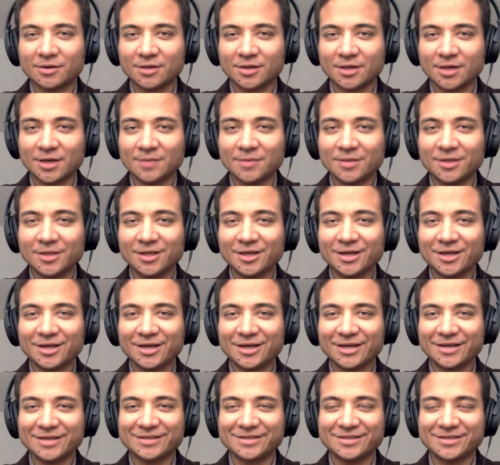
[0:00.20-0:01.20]
MLA
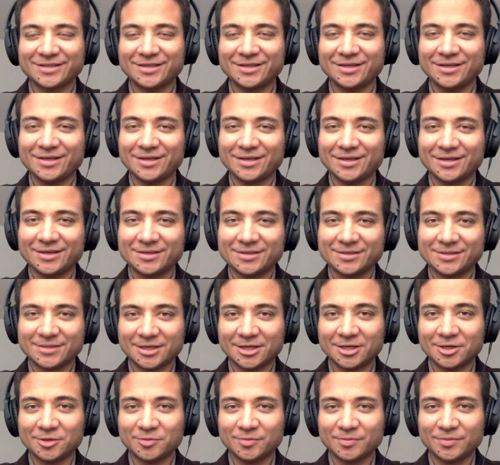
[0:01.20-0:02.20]
Essay
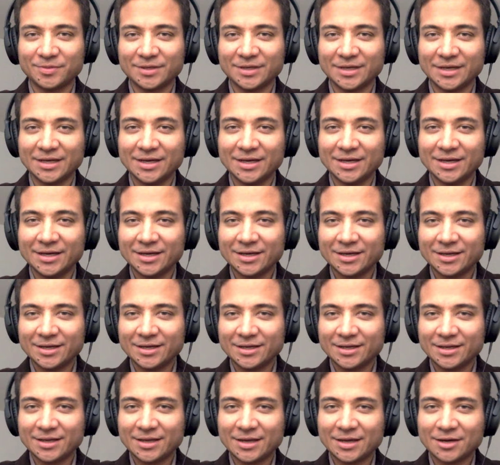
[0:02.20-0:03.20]
Setup.
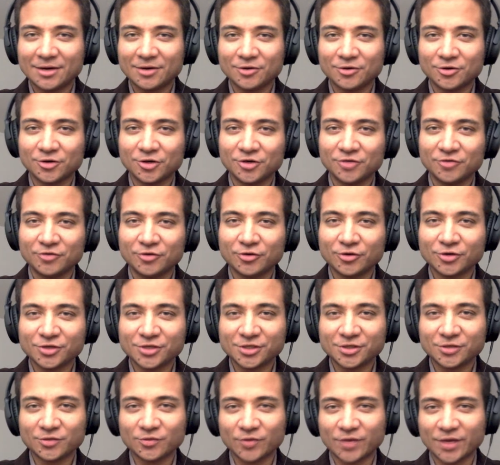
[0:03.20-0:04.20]
Now, of course
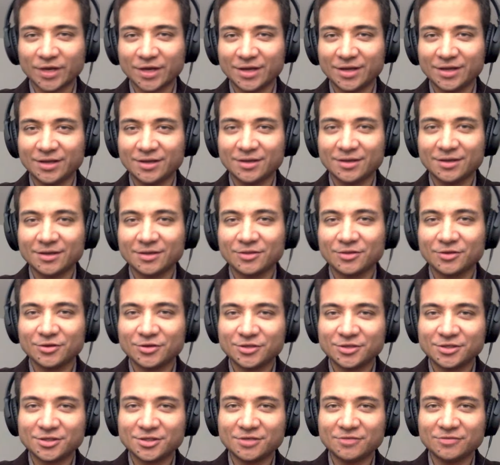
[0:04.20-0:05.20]
in writing,
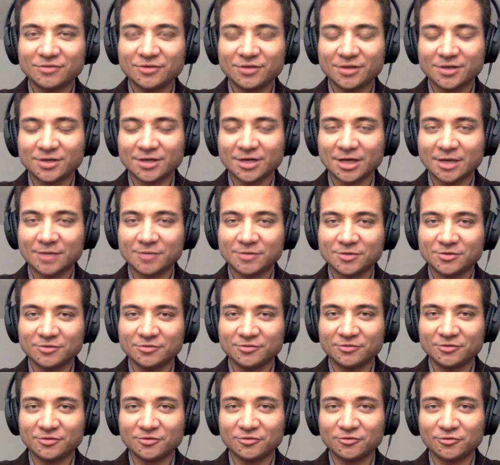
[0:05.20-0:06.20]
there's different types
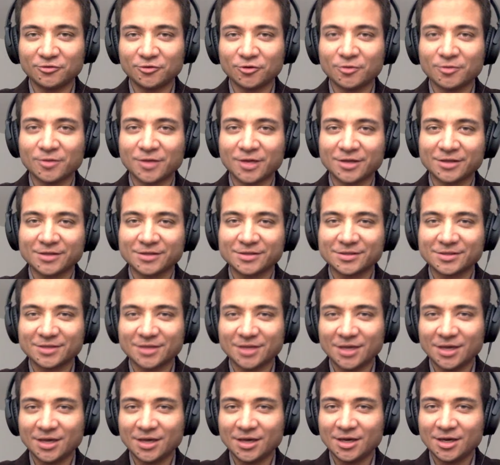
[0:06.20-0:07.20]
of formats,
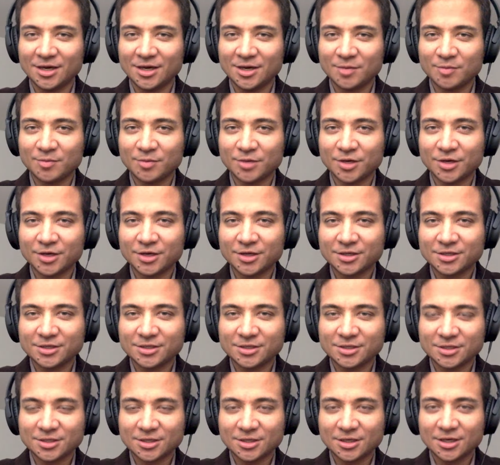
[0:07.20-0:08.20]

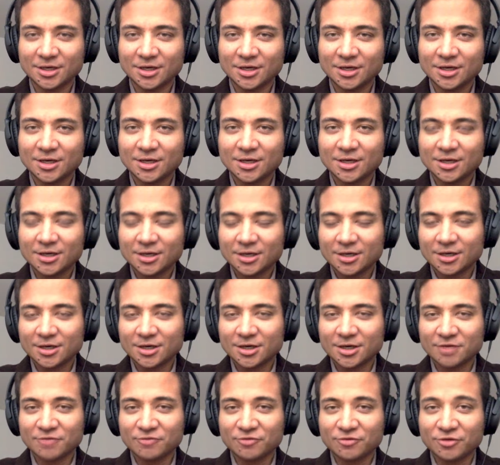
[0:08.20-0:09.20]
but
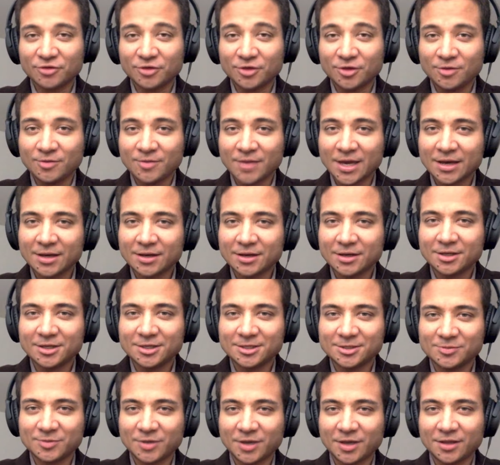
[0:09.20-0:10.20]
for the
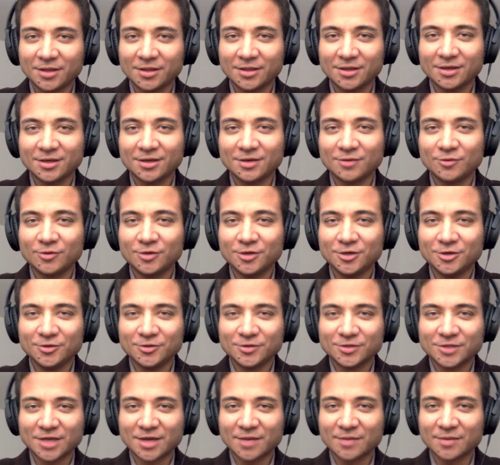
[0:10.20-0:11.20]
humanities mainly, we
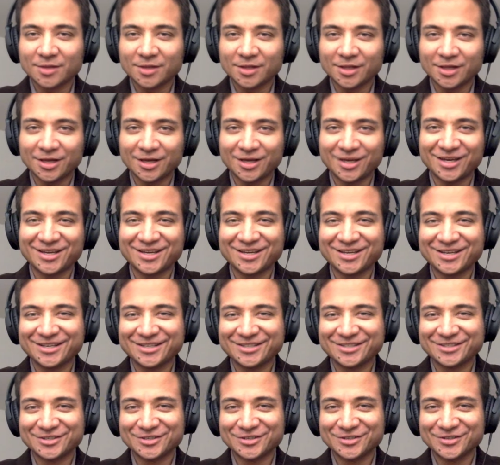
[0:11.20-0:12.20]
use MLA.
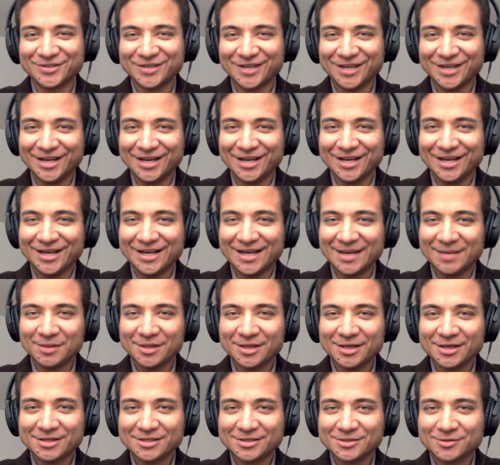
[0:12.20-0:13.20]
So
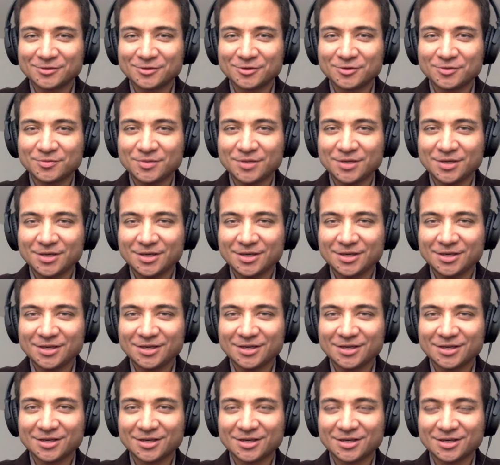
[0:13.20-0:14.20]
MLA is going to
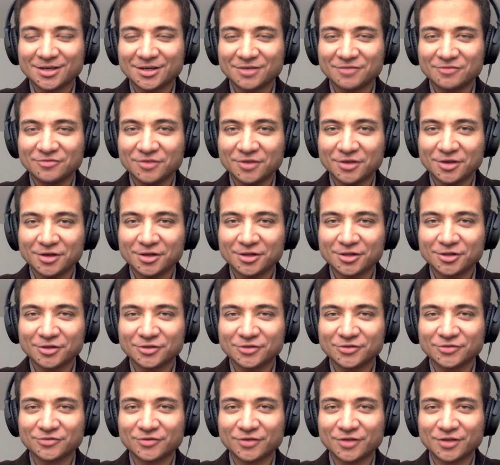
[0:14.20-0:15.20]
be a very
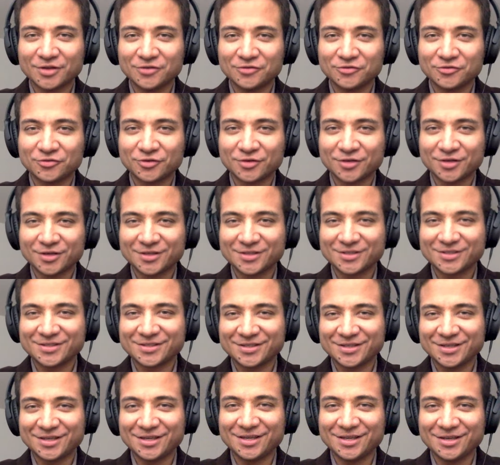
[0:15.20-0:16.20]
close friend for us
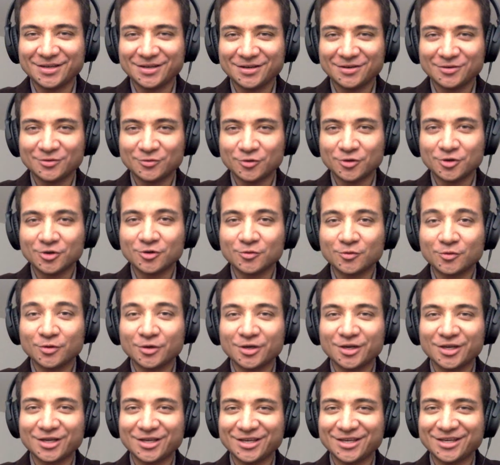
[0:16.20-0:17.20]
in
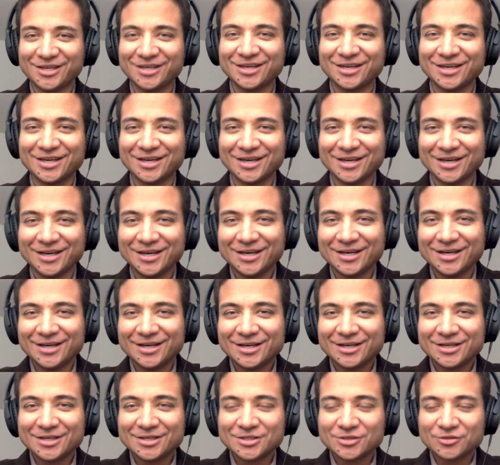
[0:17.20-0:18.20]
101E.
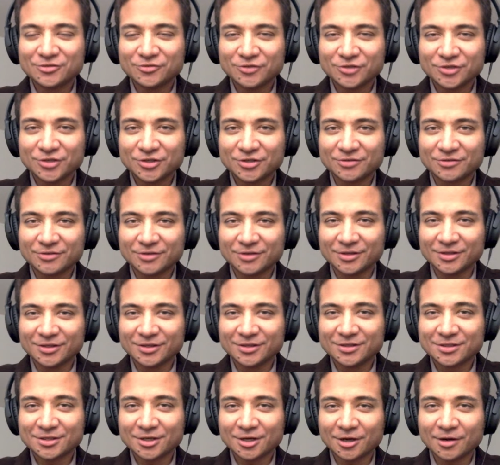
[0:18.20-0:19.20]
So first of all,
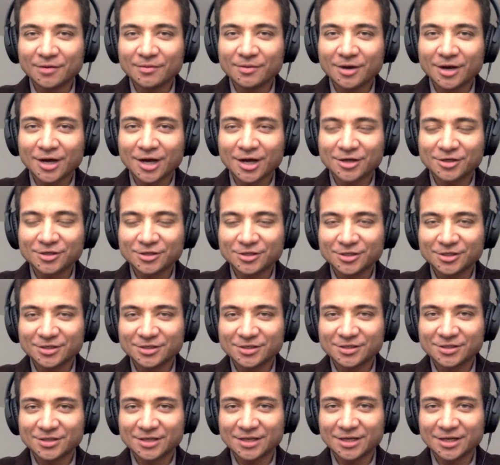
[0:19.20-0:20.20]
let's talk about actually
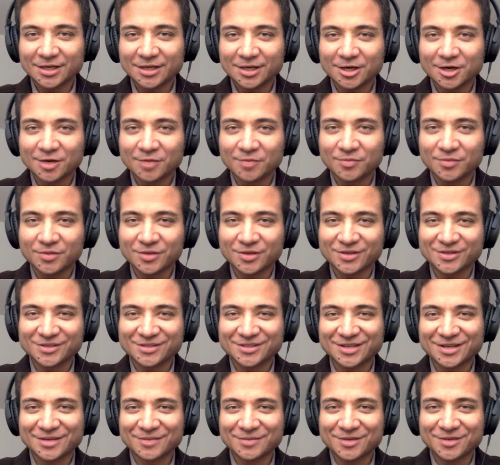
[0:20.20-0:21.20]
setting up the
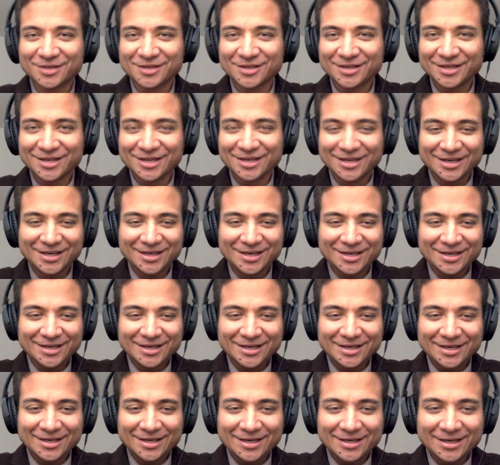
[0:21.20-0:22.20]
assignment.
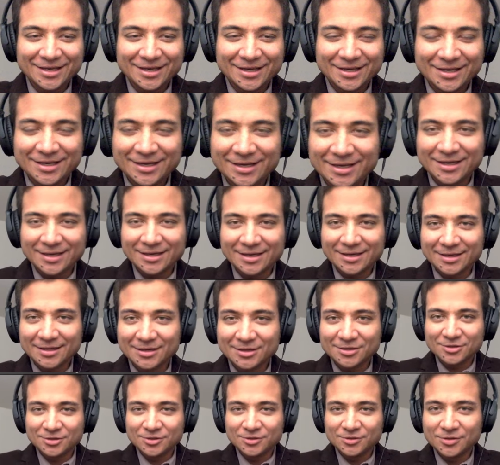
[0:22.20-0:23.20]

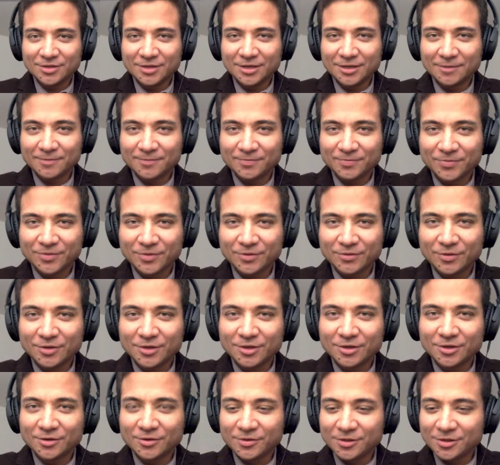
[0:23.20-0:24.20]
And to do that, we
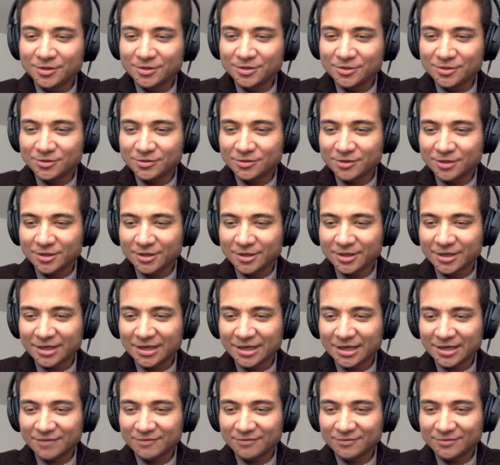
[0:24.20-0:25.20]
go into our
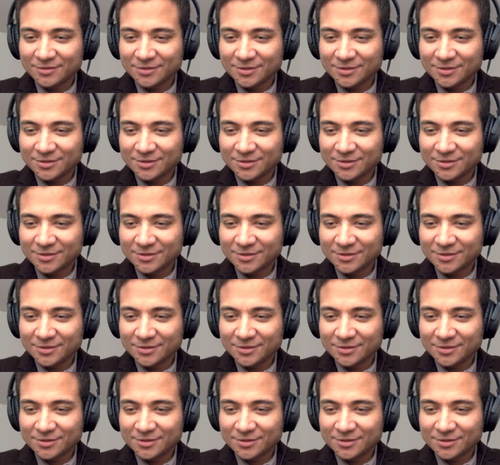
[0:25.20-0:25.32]
canvas